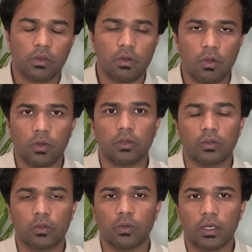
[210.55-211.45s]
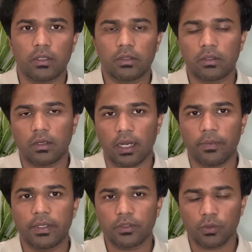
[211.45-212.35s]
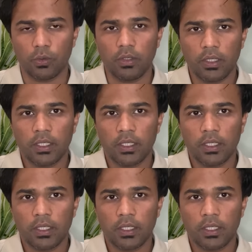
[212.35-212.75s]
go to a driving school